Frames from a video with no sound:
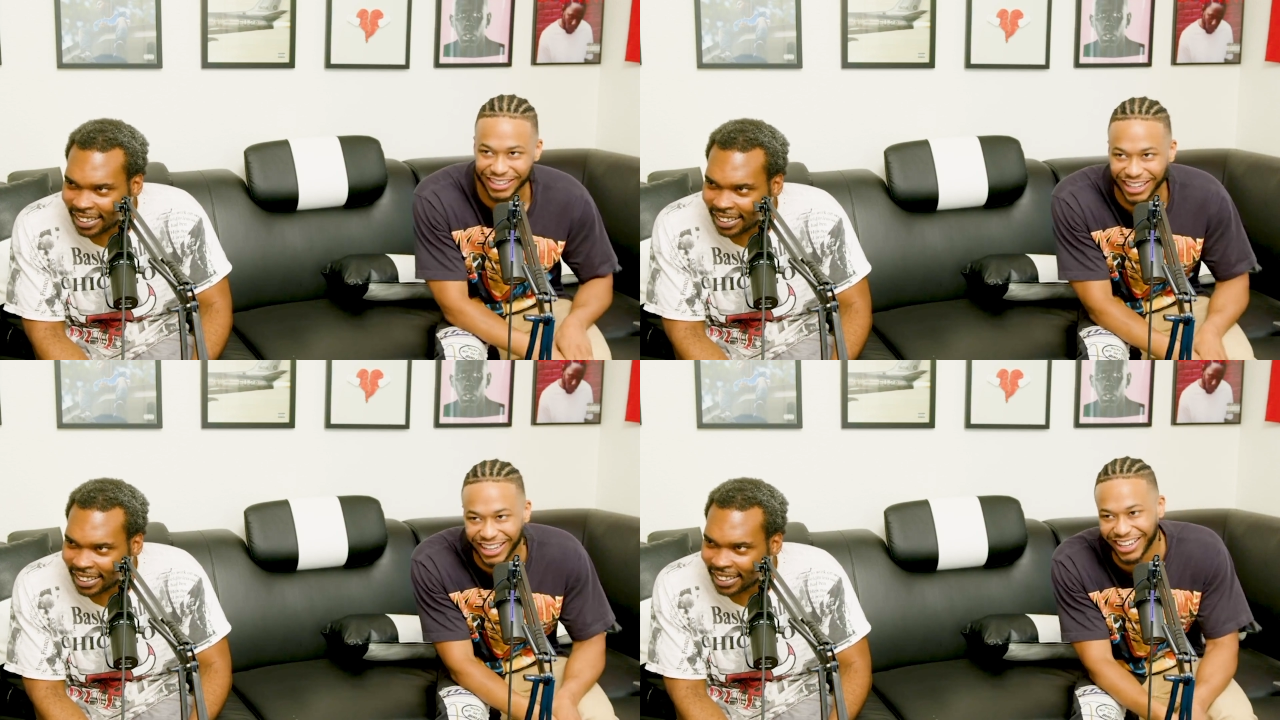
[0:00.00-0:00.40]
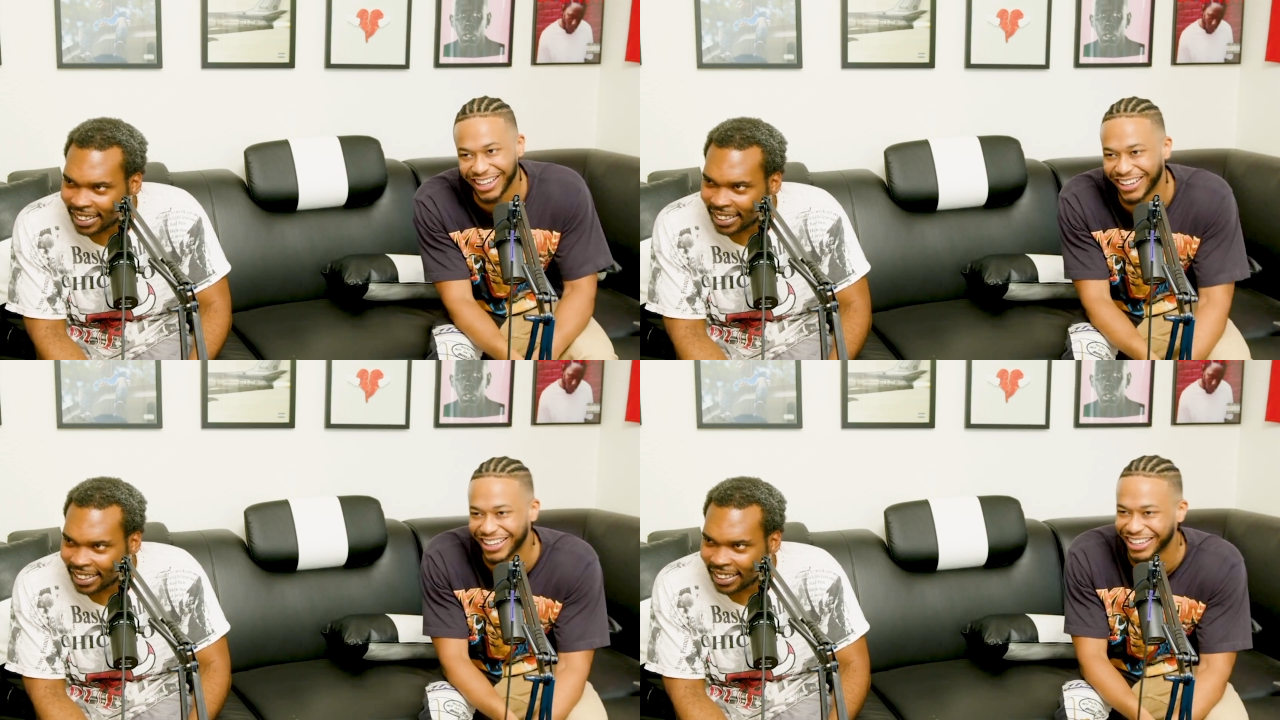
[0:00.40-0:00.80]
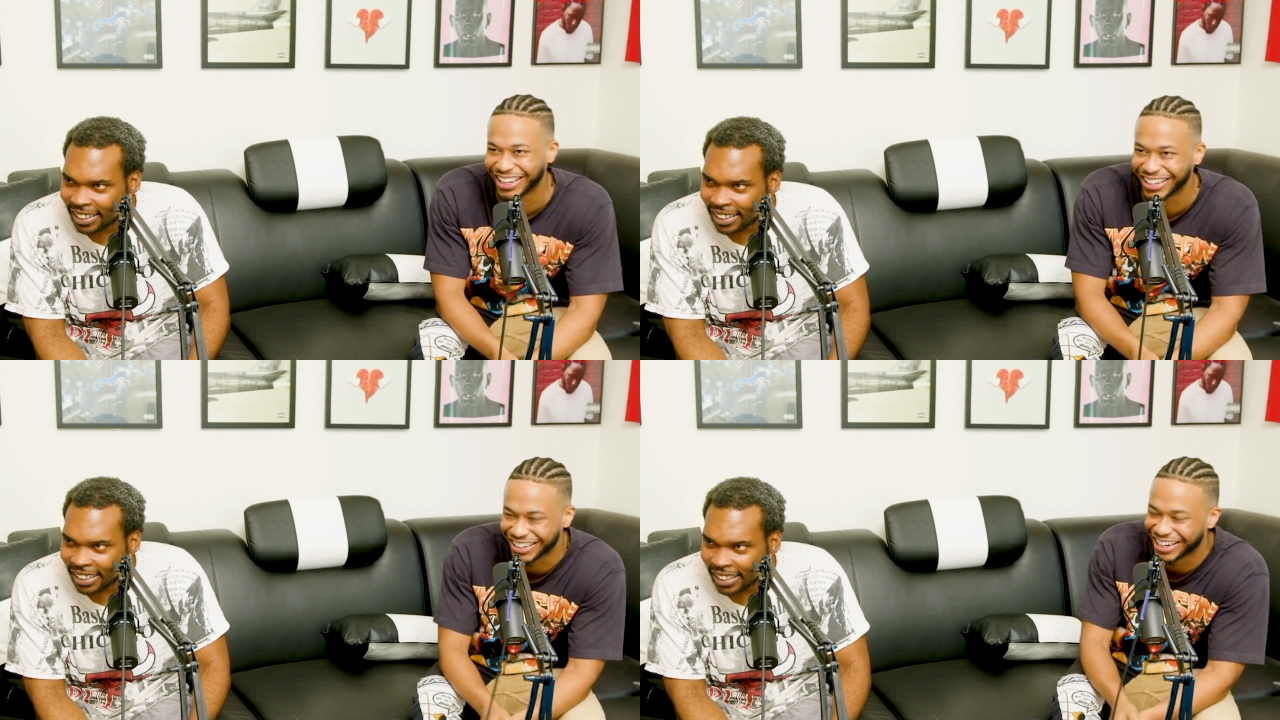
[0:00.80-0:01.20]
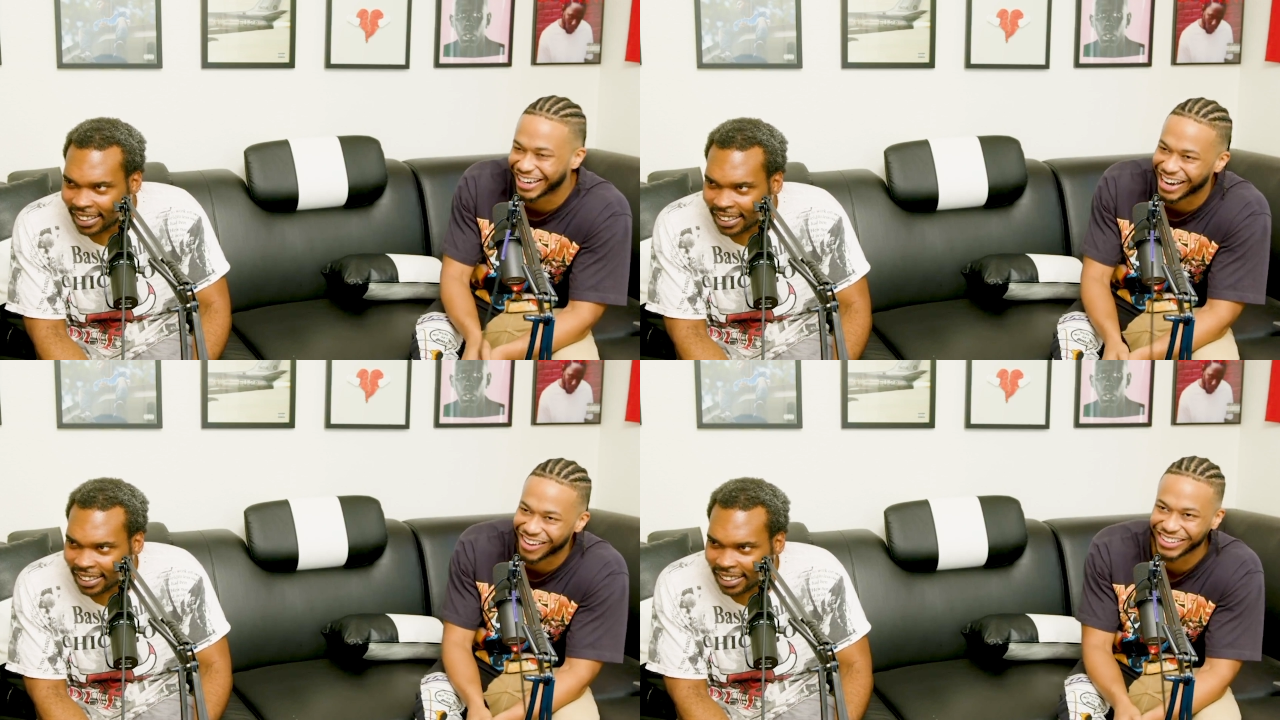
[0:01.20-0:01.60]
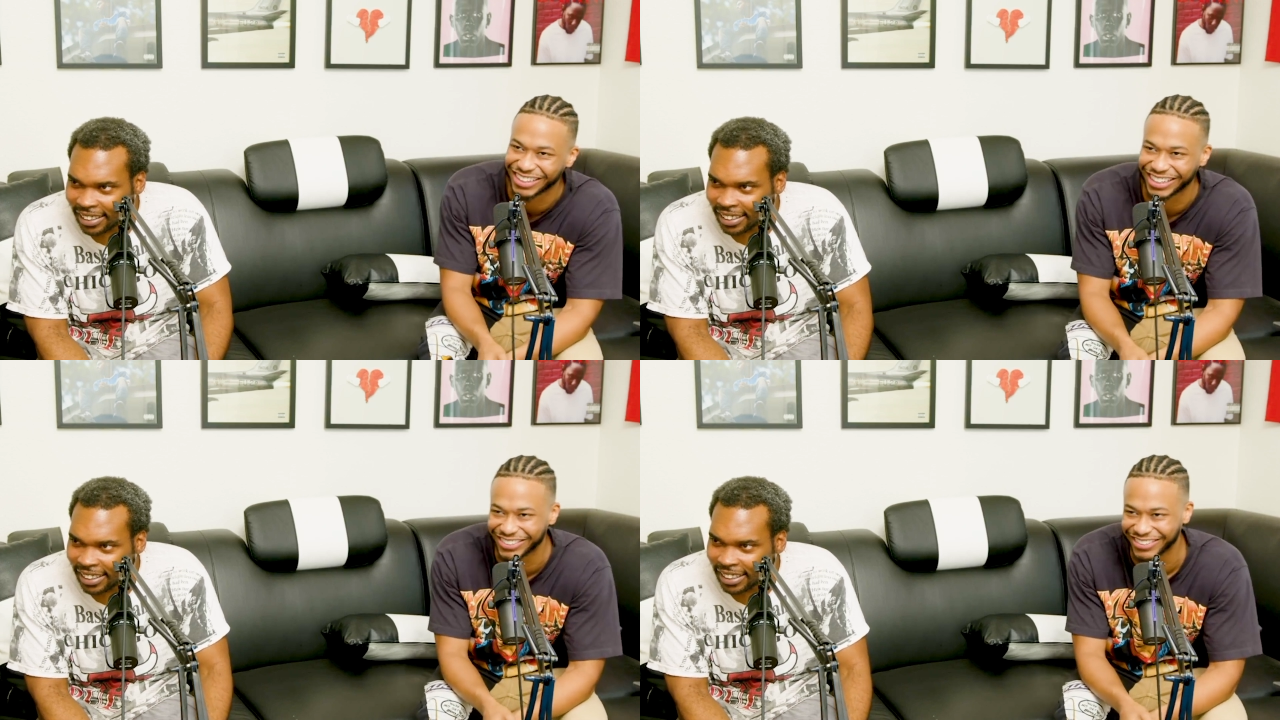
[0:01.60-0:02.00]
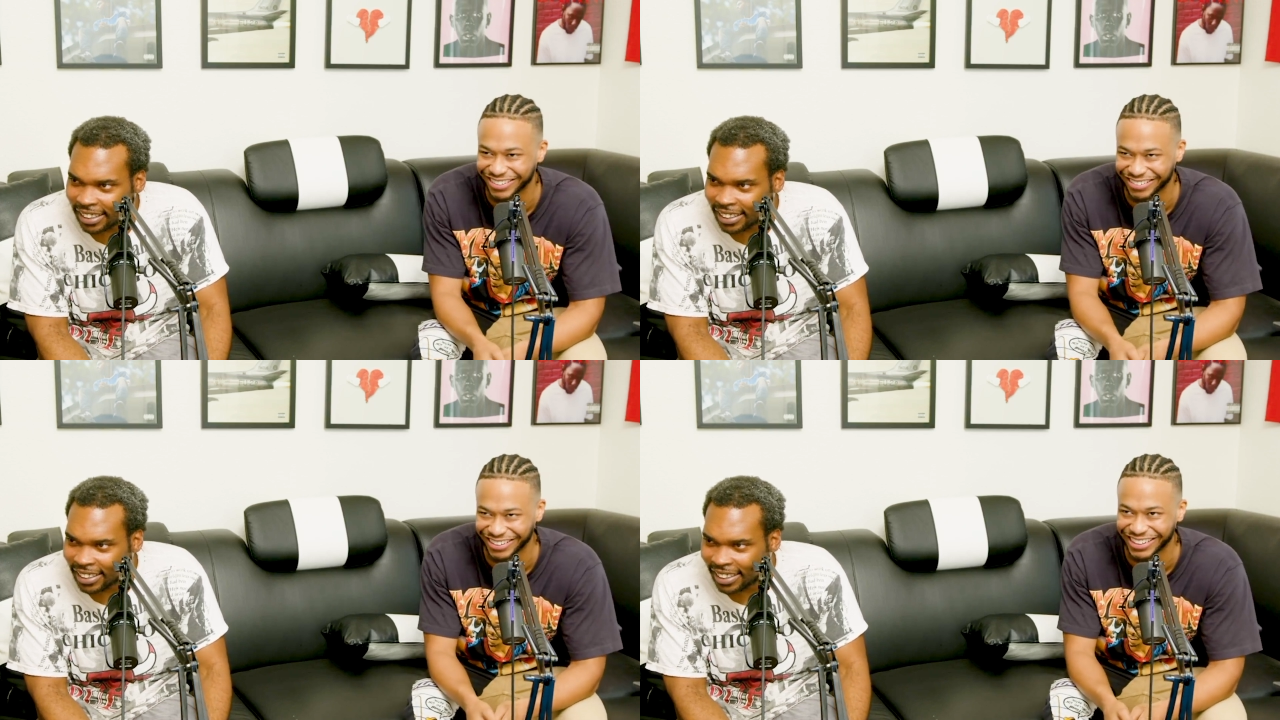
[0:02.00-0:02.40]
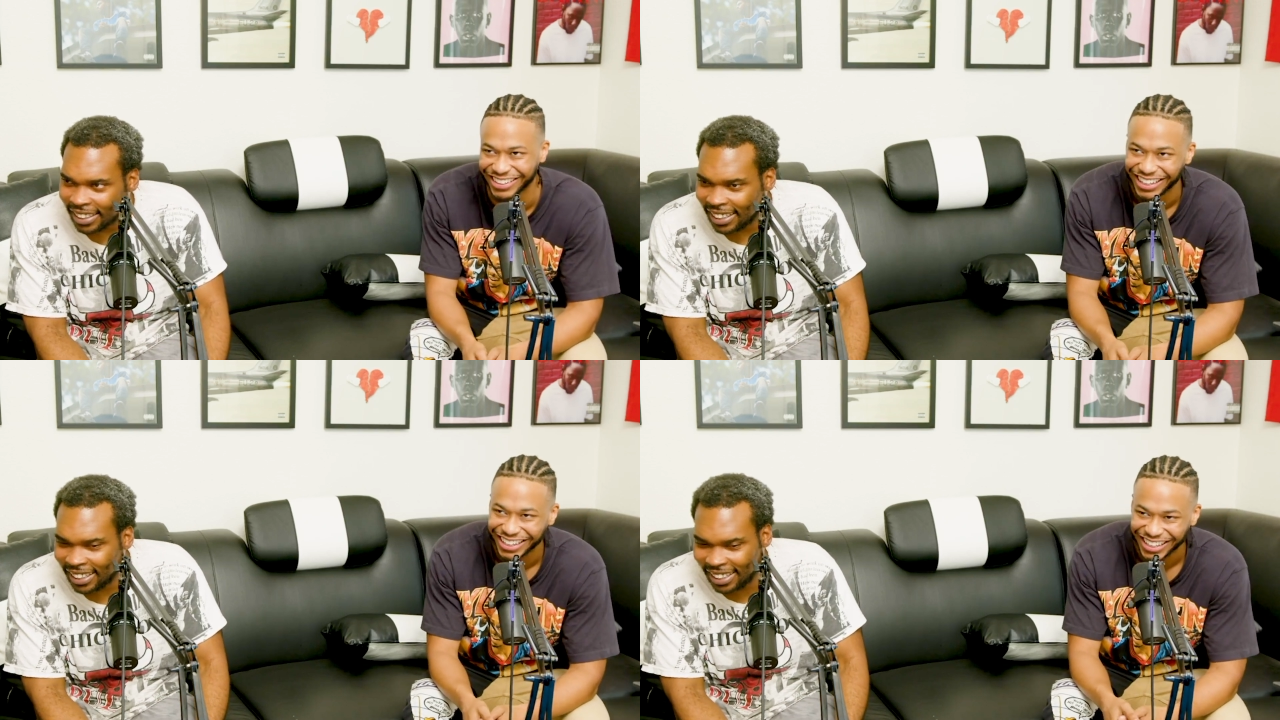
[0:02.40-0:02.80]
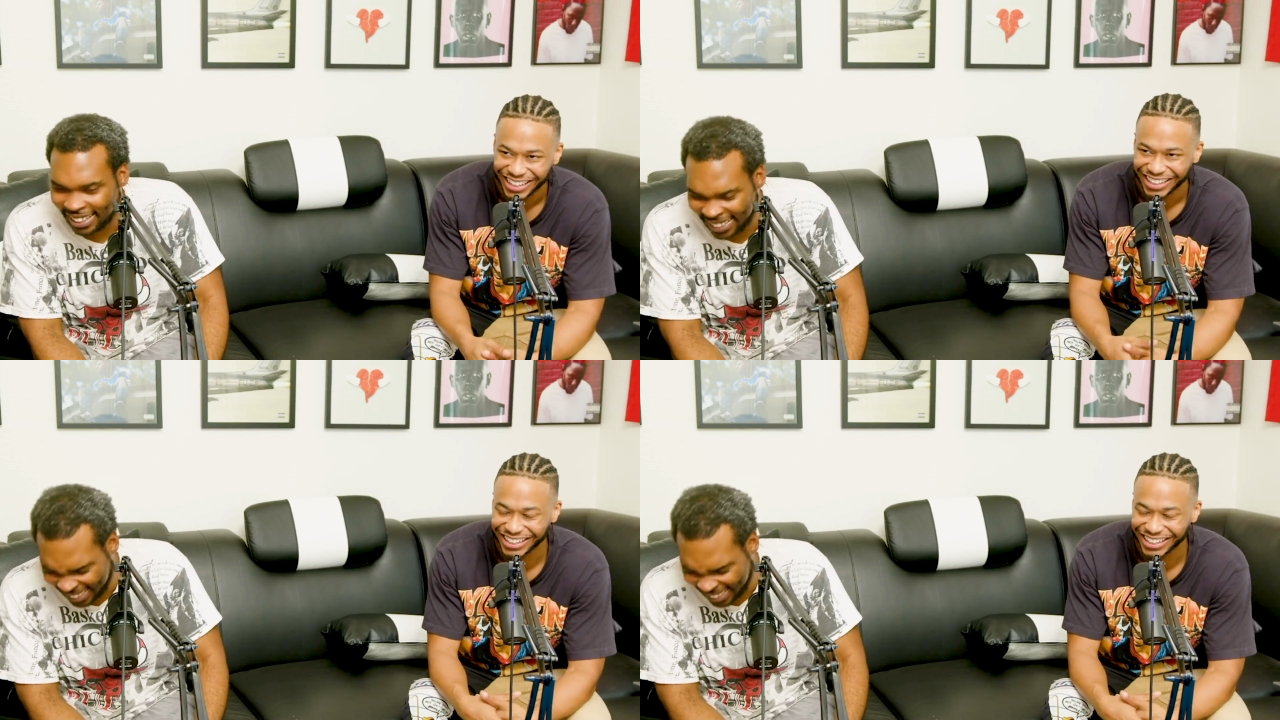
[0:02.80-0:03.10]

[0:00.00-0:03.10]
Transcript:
Speaker 1: Yeah, like, they're not gonna have a kid do this shit.